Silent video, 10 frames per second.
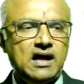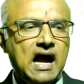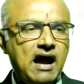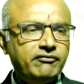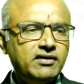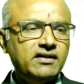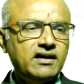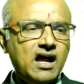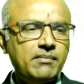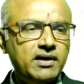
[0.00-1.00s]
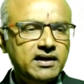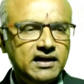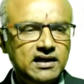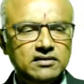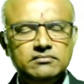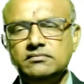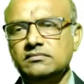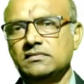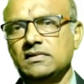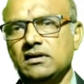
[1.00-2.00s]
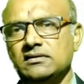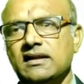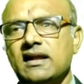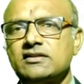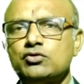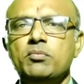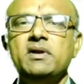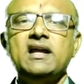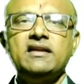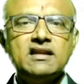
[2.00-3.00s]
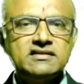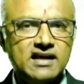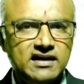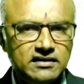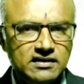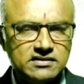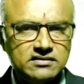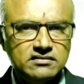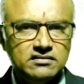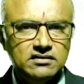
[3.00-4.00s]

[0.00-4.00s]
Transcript: After the Robert Hill, there are so many other scientists